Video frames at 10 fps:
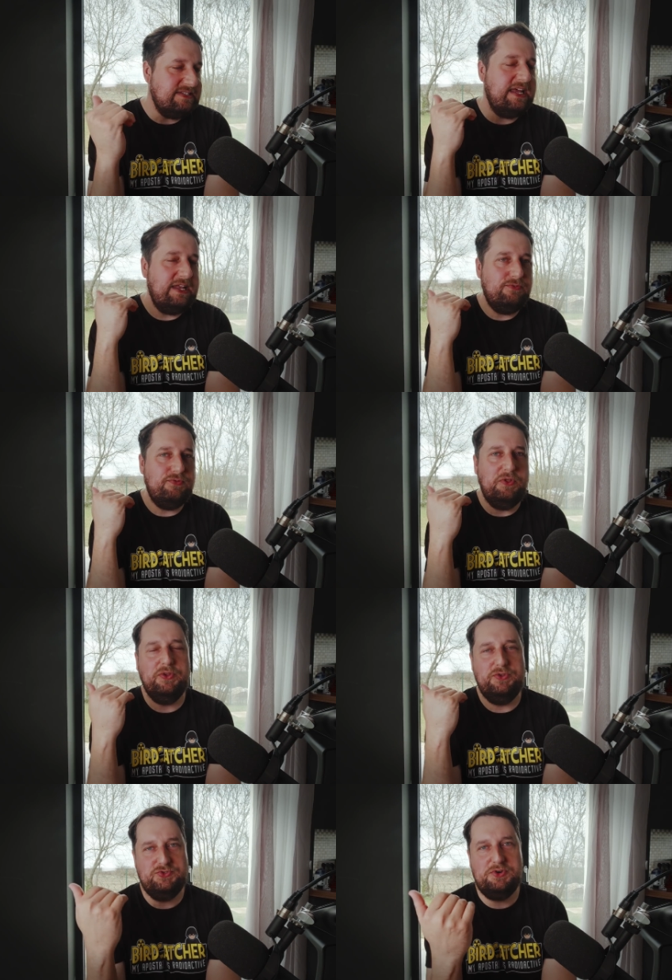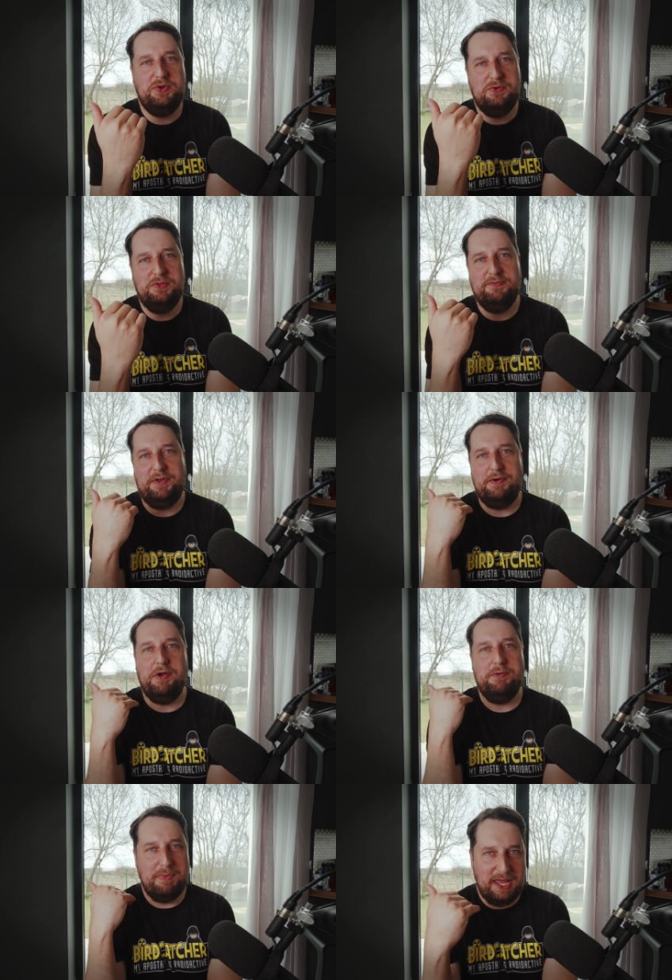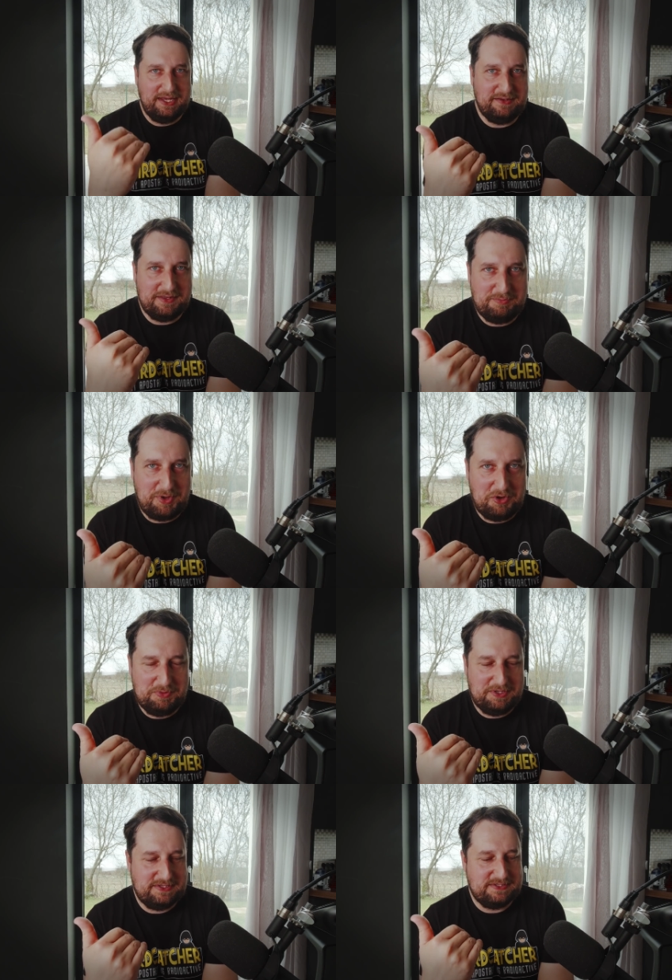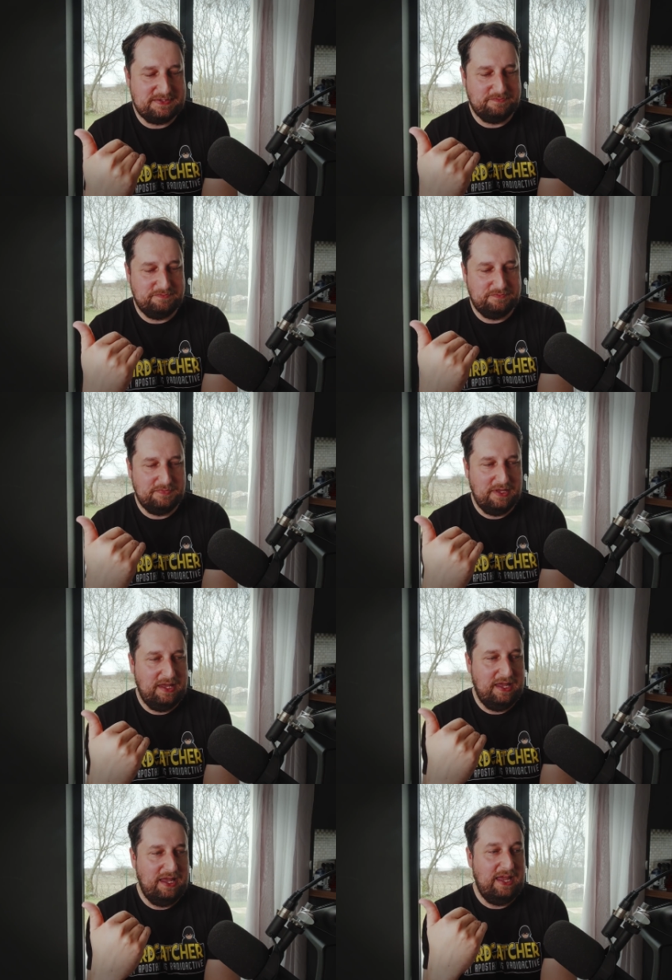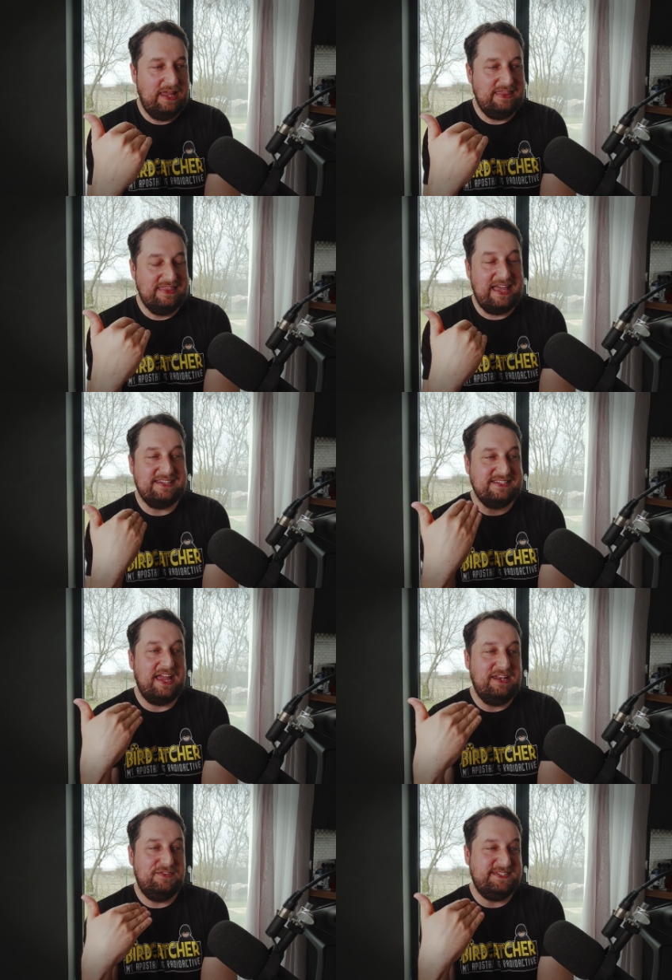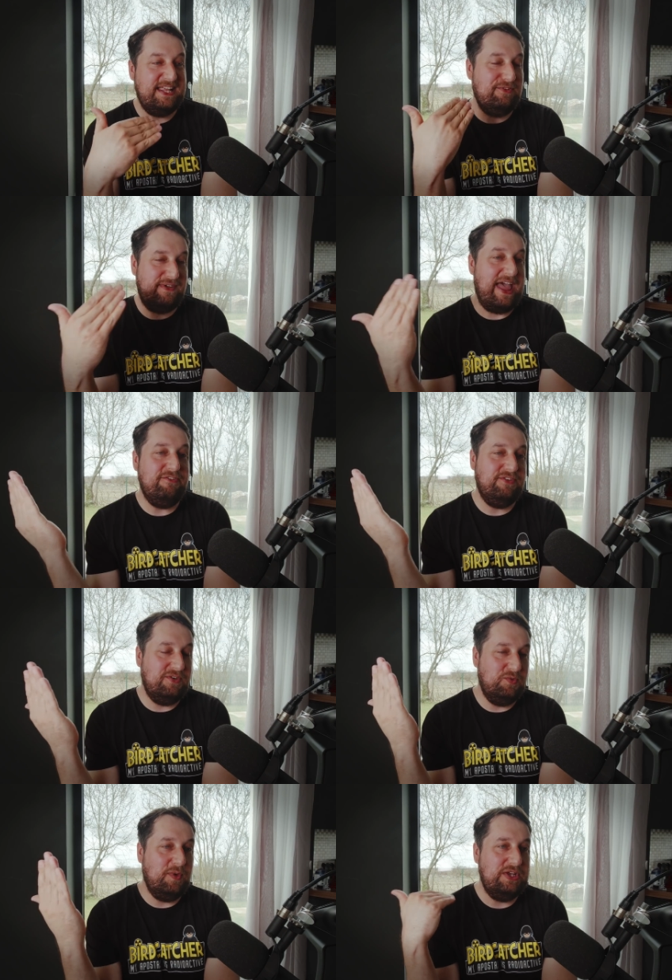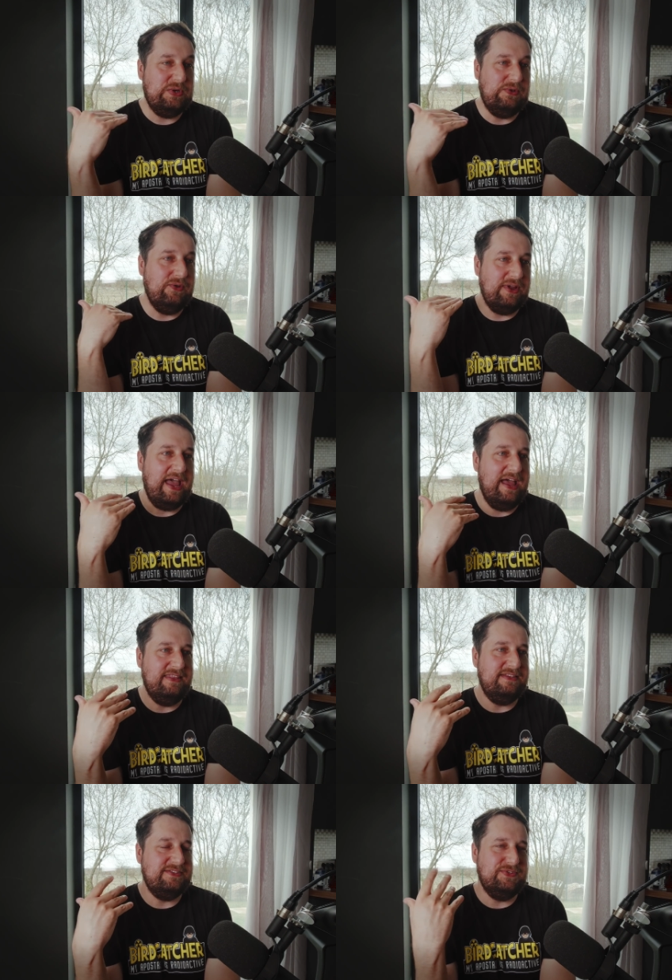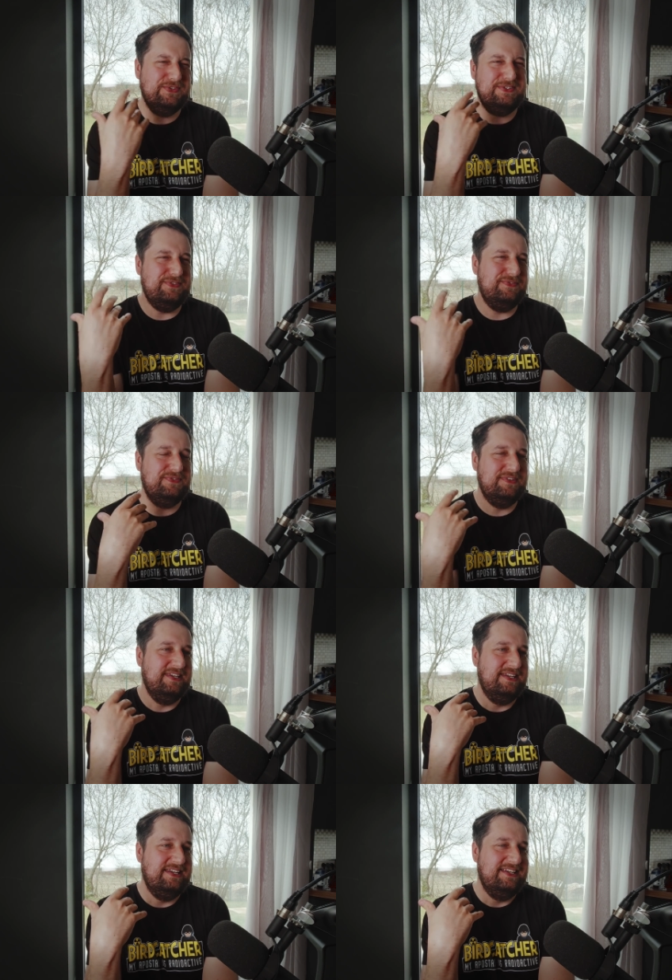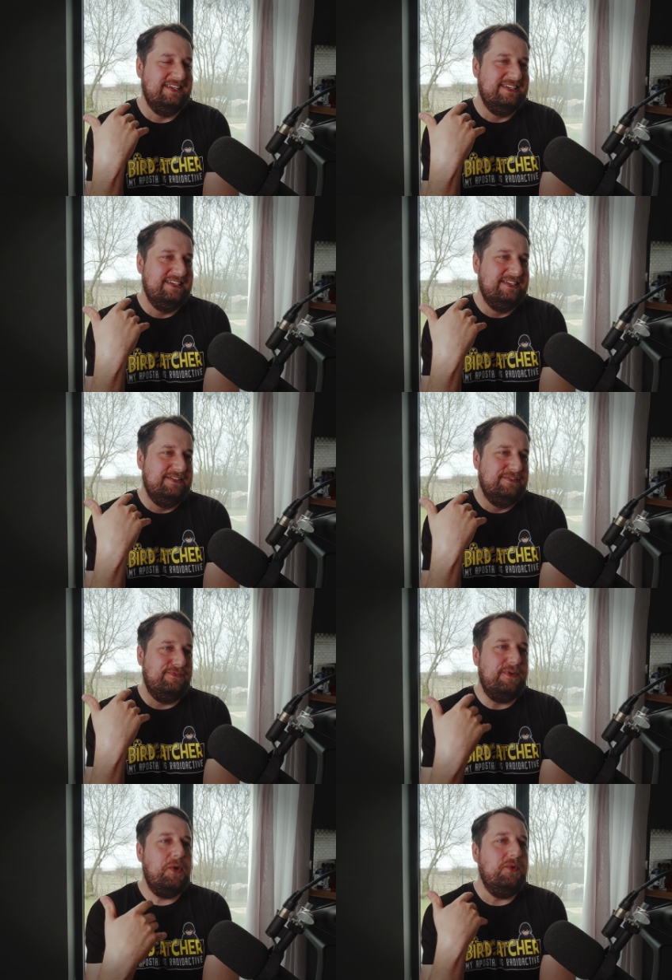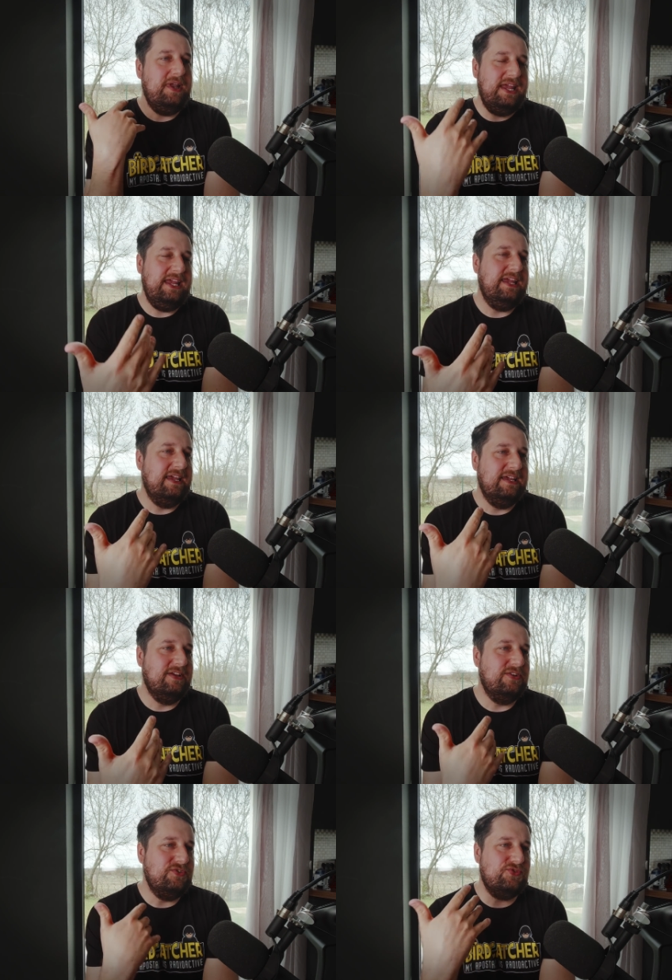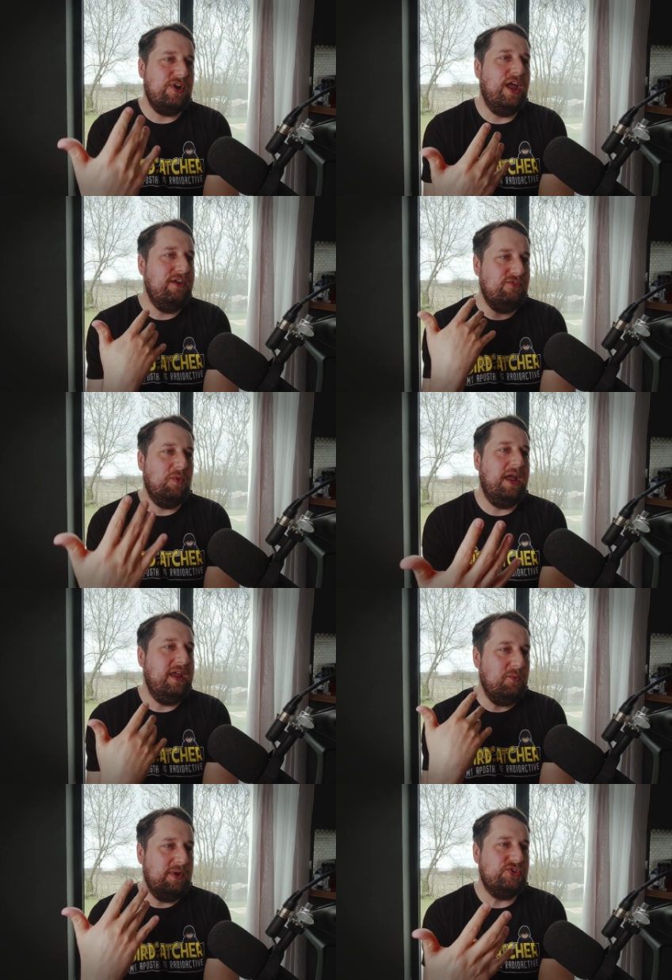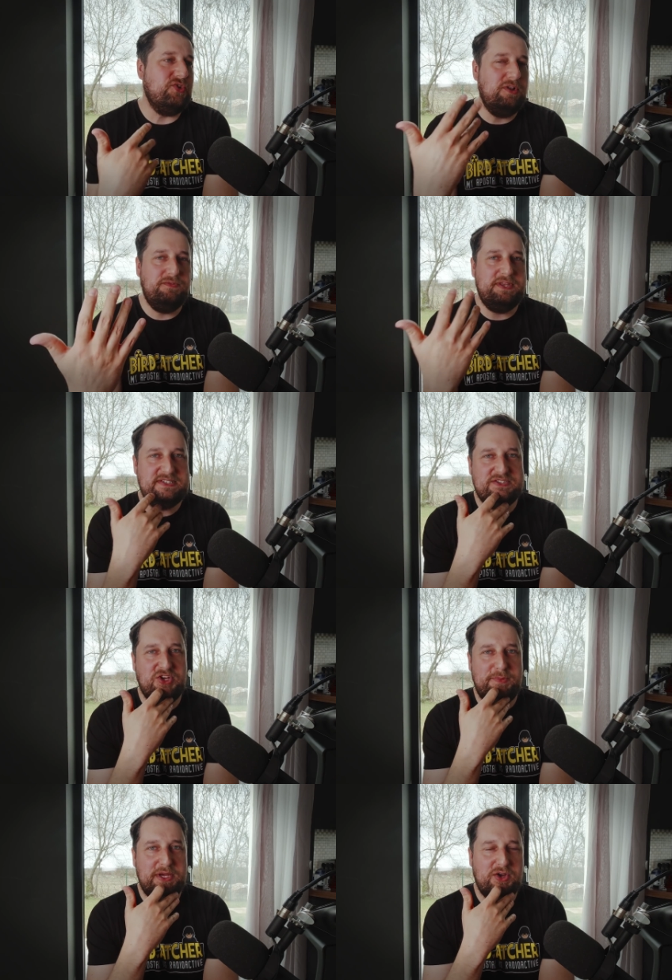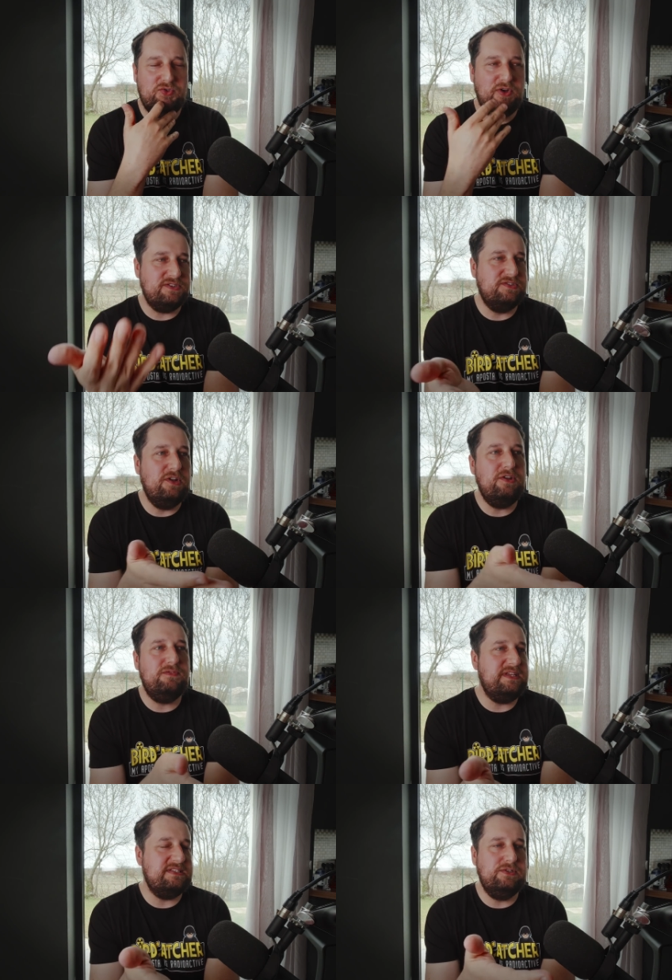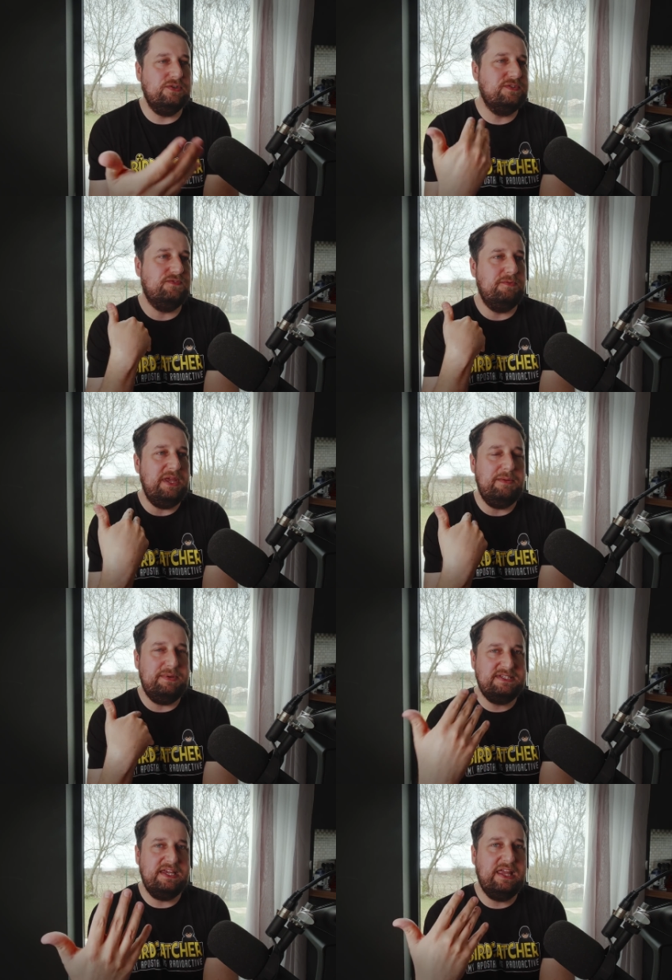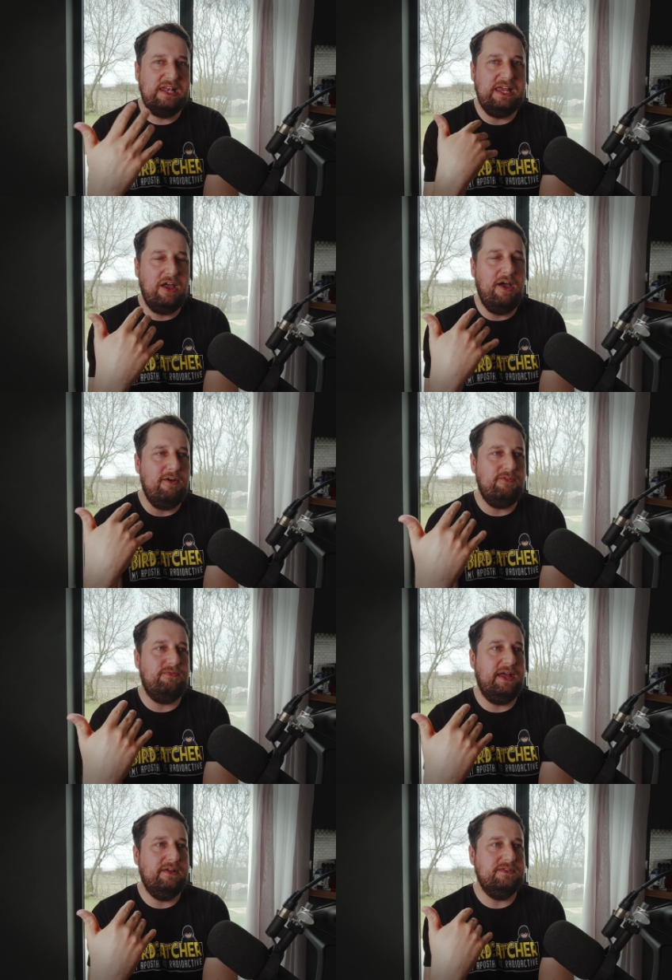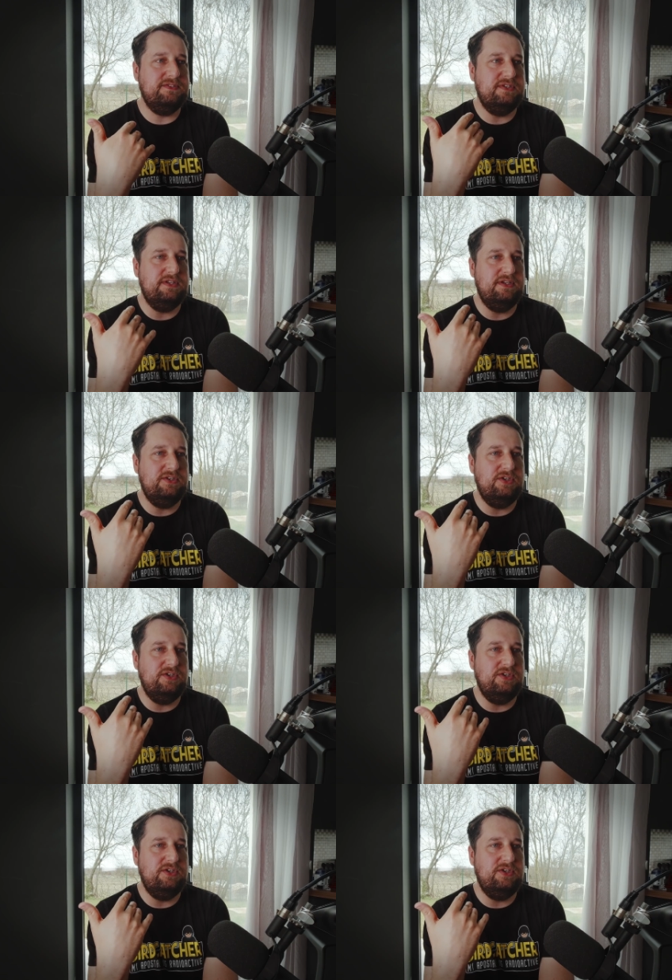isn't in full control of her own mind at the moment. That's kind of self-evident when you look at the sort of phony, contrived way in which all of this is coming across. None of this looks for me particularly heartfelt.